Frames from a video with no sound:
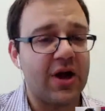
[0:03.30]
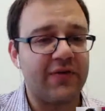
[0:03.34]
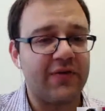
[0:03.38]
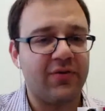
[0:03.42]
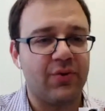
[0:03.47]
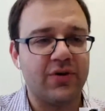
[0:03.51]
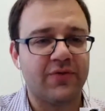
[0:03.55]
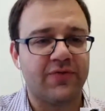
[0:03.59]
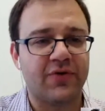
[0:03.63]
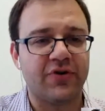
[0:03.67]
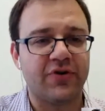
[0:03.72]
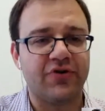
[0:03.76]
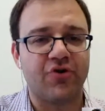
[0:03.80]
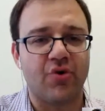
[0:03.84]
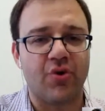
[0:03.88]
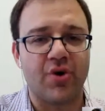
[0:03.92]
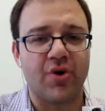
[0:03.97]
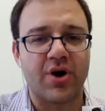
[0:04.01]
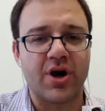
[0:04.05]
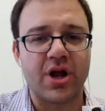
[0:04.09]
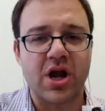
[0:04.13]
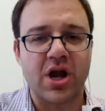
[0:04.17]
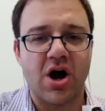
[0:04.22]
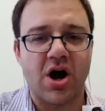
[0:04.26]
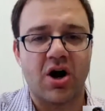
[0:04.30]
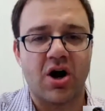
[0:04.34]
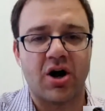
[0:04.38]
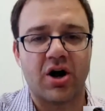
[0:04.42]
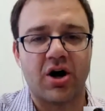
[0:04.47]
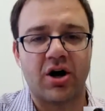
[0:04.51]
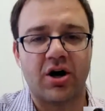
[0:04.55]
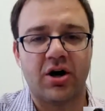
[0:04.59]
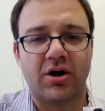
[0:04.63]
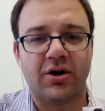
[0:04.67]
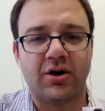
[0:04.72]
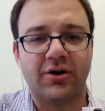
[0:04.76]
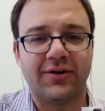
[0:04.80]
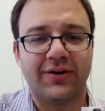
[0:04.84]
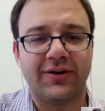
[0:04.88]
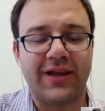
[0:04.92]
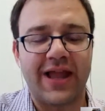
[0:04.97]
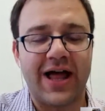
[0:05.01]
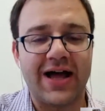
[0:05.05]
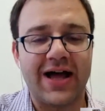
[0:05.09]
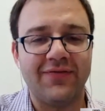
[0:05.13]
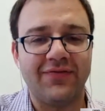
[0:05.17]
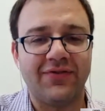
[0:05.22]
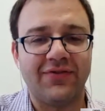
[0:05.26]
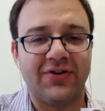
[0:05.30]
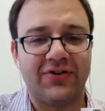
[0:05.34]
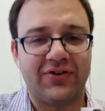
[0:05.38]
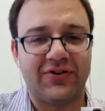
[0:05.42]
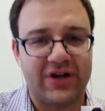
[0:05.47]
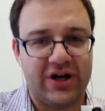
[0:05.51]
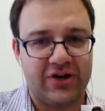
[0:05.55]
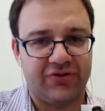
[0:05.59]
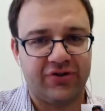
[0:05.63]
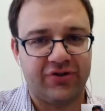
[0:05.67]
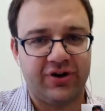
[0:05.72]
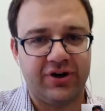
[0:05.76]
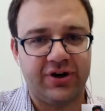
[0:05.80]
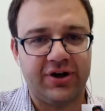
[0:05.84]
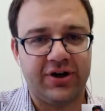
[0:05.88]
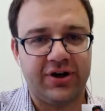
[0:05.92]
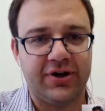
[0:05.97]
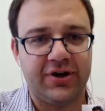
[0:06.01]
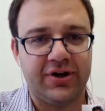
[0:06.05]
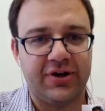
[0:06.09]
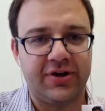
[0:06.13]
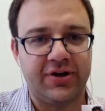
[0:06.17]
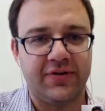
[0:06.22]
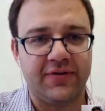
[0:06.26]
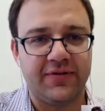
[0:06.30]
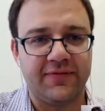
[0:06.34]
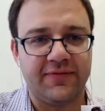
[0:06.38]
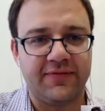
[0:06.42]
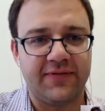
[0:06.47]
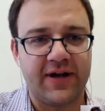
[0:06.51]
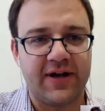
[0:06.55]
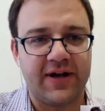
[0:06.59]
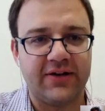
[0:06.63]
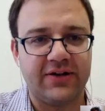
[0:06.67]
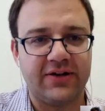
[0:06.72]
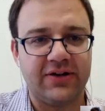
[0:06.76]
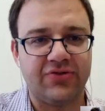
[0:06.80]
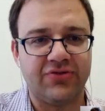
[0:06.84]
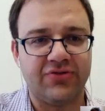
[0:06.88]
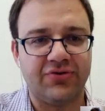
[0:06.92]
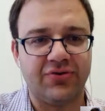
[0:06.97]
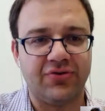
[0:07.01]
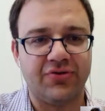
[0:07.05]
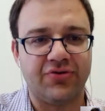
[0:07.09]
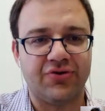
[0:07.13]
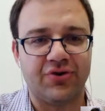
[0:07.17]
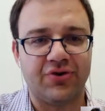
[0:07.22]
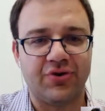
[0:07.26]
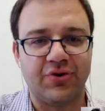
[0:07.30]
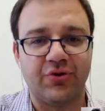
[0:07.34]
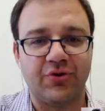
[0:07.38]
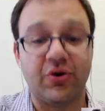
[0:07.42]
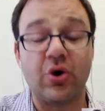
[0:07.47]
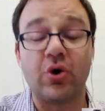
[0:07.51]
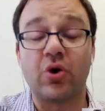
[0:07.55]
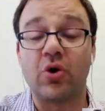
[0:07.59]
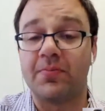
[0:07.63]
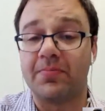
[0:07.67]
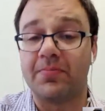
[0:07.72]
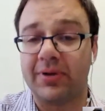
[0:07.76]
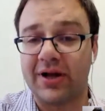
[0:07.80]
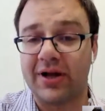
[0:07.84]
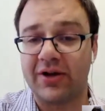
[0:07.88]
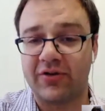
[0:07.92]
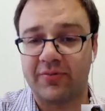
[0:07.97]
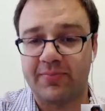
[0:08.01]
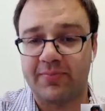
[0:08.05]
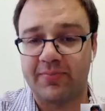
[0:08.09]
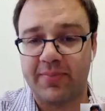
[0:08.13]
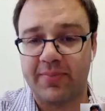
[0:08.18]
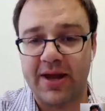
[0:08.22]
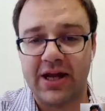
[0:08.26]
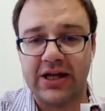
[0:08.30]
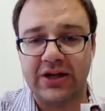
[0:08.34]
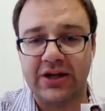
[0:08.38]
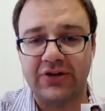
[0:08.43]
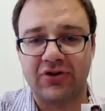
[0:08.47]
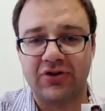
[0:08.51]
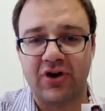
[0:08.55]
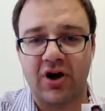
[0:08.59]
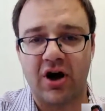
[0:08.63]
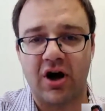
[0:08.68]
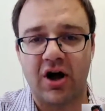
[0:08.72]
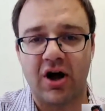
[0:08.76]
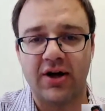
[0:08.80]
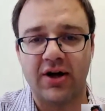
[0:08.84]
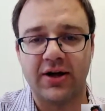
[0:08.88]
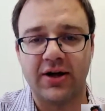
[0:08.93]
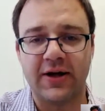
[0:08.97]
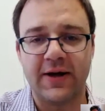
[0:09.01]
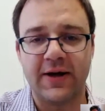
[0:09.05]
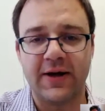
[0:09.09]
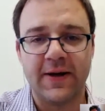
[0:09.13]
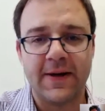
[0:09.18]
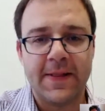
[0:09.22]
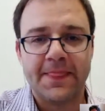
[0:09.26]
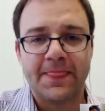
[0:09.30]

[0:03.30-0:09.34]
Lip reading: everyone, for joining our live discussion here via Digital Journal's Google Plus page on